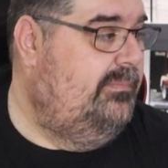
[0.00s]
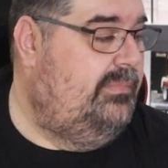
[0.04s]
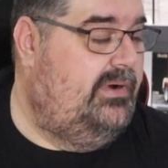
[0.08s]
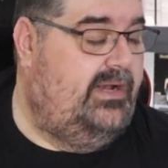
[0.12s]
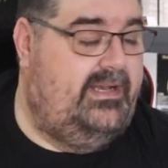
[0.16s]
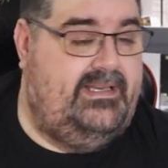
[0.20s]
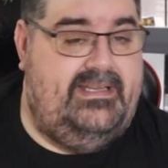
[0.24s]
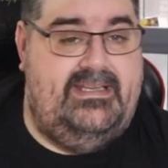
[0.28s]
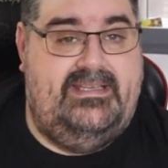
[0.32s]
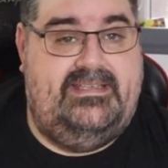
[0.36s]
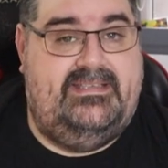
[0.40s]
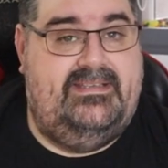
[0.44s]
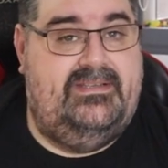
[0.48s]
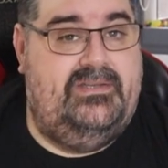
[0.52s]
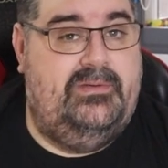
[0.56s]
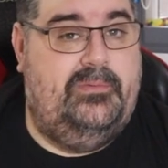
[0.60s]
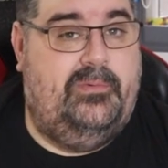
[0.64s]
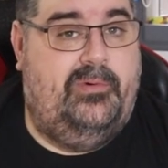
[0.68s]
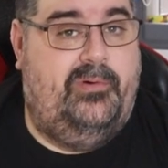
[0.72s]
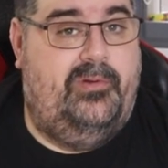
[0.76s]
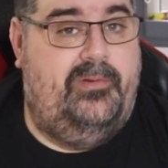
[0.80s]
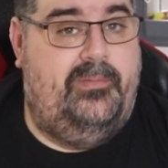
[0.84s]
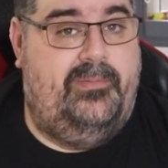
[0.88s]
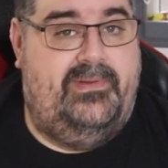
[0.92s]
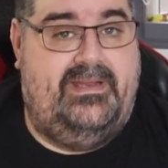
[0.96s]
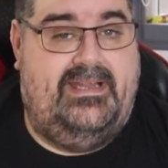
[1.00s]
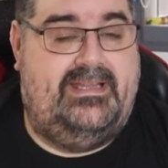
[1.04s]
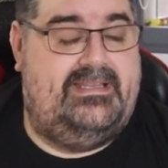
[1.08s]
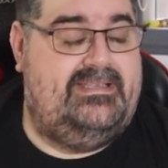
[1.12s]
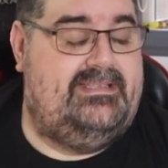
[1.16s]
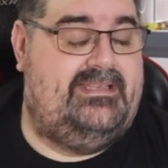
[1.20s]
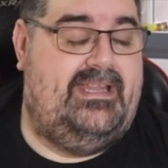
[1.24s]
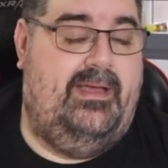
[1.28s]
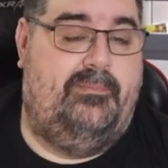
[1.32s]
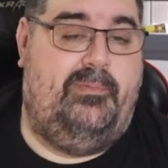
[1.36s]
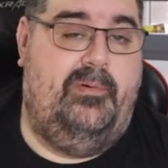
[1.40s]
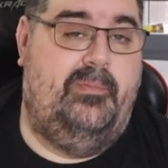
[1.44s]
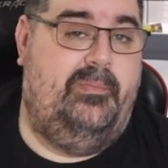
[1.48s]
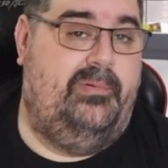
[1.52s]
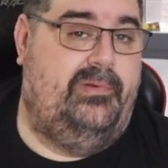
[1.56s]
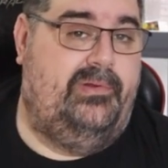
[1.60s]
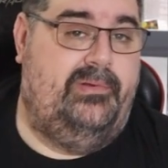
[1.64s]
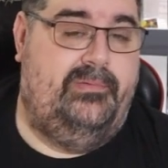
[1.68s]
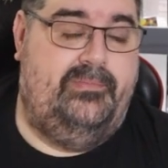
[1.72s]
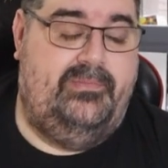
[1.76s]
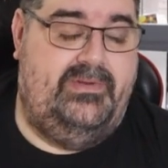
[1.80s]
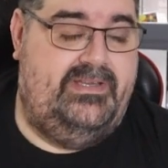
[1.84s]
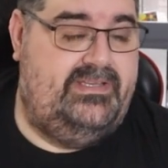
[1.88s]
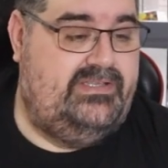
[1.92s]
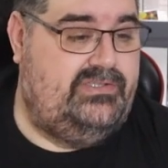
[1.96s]
But I need to do one of them in that Snapper
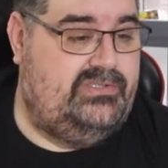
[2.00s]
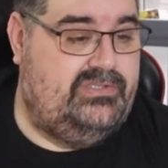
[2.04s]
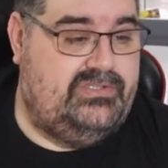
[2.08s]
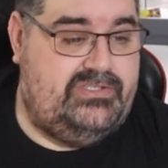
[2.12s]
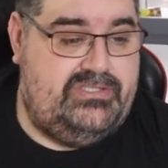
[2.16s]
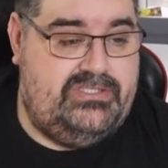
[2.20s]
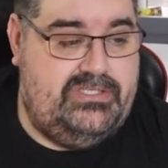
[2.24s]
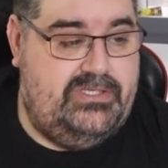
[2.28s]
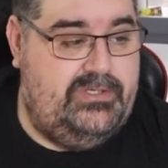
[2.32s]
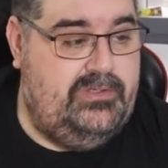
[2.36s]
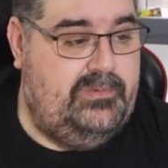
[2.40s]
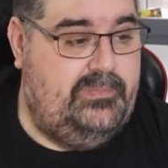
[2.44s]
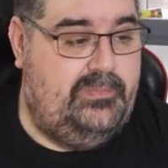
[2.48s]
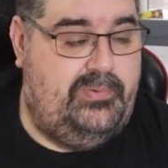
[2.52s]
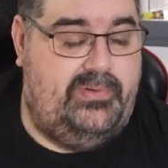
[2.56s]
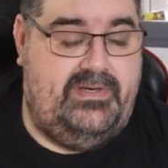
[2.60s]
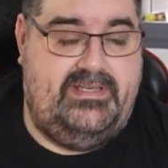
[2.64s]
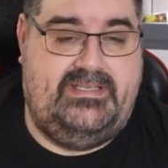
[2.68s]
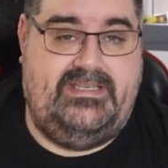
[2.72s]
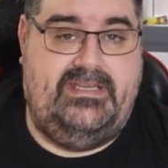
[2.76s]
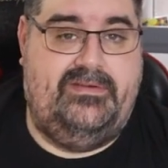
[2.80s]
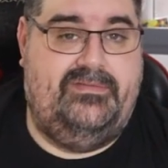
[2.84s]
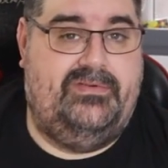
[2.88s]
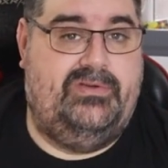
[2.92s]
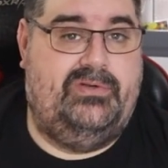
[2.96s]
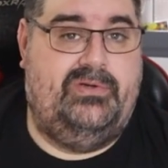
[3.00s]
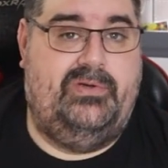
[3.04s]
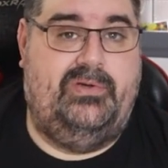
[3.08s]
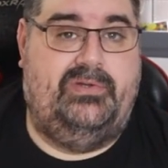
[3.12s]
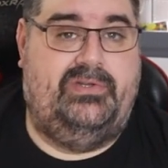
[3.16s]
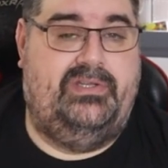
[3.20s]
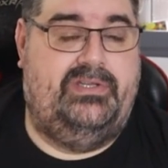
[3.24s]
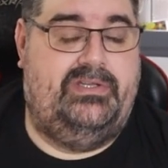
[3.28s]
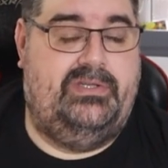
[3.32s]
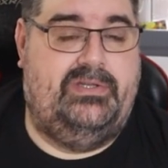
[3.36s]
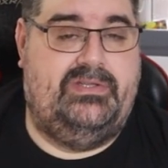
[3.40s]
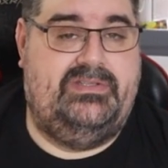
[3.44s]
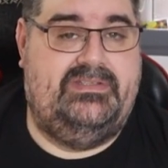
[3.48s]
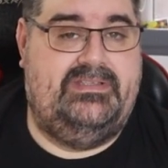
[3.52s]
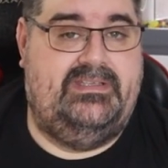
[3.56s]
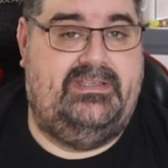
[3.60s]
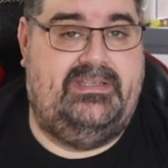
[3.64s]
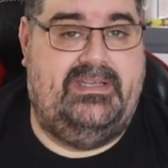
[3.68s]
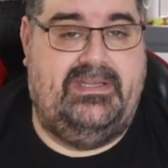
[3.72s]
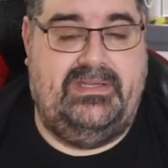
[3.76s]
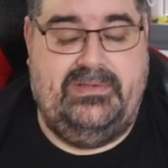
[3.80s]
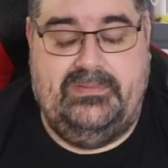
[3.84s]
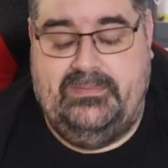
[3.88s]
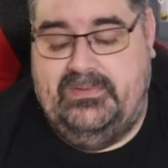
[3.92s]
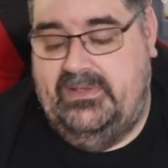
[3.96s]
Blue. It's just too pretty of a colour not to
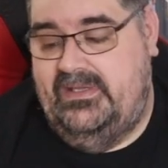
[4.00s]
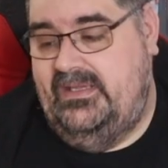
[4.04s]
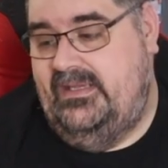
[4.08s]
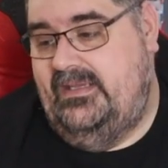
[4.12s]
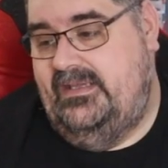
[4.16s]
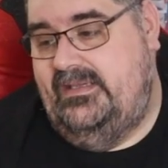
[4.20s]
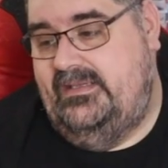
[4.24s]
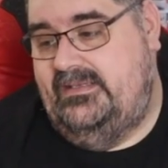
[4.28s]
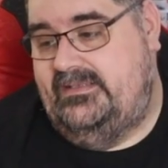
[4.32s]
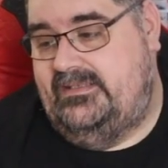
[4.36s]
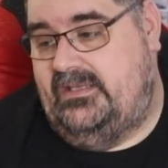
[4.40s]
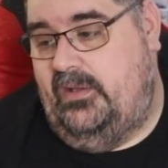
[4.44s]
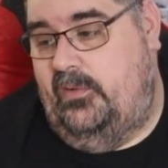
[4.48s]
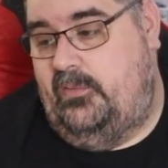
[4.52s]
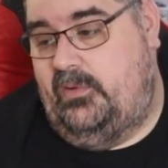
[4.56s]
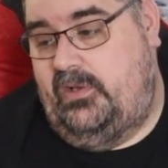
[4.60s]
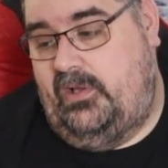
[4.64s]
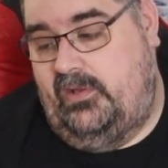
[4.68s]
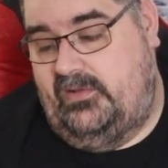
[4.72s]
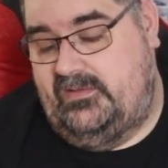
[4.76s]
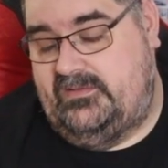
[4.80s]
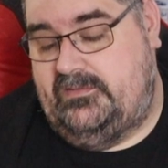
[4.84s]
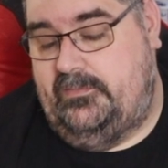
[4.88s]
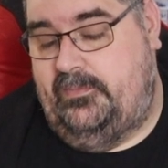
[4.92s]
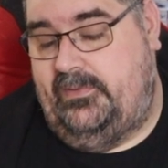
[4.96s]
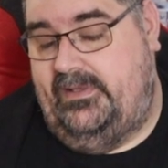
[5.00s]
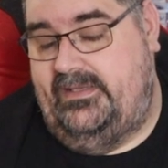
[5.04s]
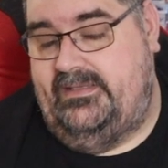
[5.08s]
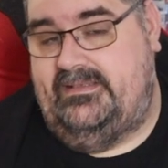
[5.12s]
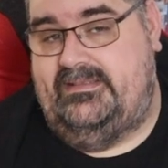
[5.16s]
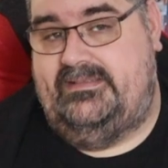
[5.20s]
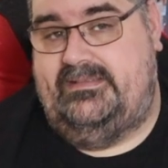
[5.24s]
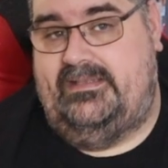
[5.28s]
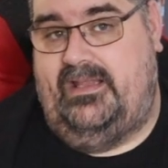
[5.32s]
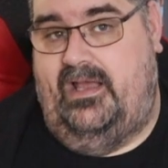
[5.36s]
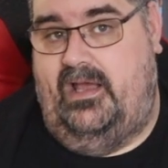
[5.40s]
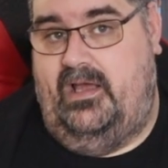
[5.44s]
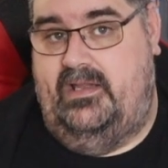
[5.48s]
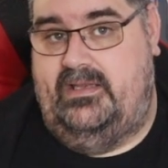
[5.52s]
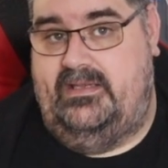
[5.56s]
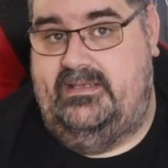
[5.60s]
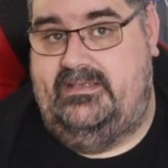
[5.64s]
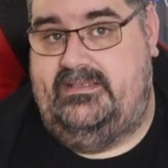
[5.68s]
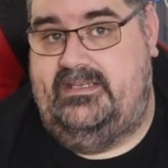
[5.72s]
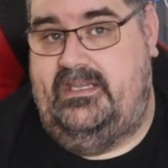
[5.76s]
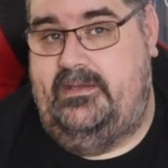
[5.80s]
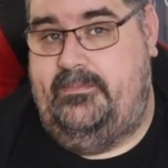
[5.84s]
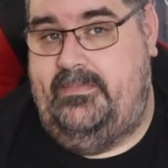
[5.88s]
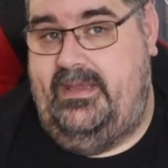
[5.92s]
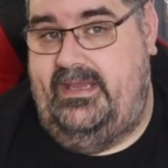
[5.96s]
do. So I'm contemplating starting
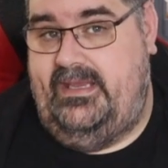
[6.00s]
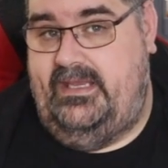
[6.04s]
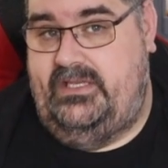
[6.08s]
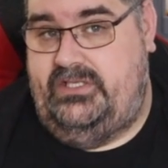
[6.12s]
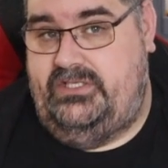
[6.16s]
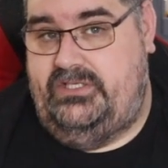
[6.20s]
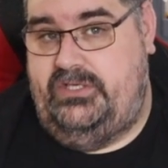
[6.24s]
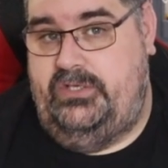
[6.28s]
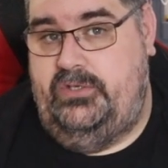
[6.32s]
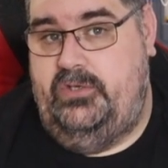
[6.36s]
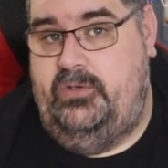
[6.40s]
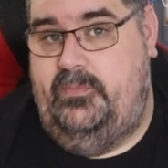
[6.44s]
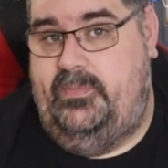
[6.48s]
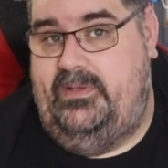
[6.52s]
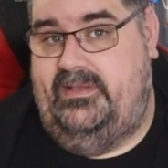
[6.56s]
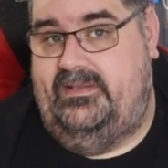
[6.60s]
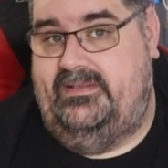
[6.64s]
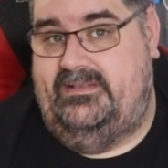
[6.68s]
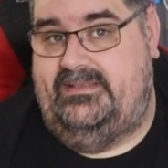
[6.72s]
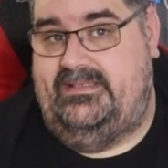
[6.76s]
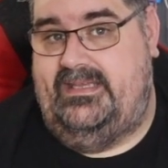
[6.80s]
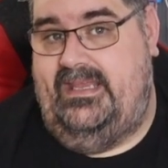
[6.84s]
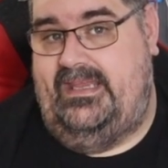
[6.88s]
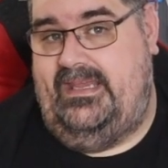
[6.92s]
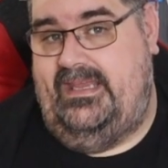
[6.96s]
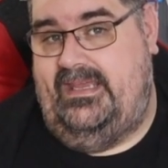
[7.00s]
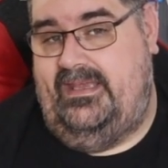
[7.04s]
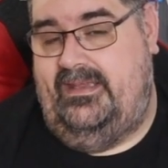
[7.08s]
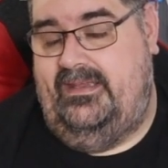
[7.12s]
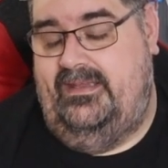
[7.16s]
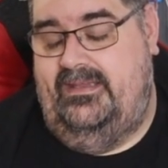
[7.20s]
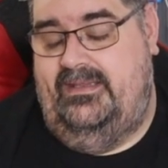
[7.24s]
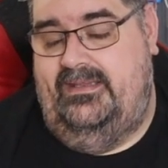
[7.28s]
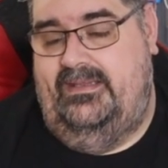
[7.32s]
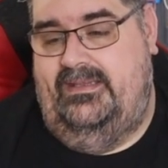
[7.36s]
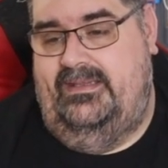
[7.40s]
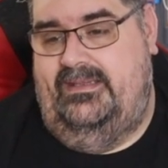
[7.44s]
this. So you may get two builds here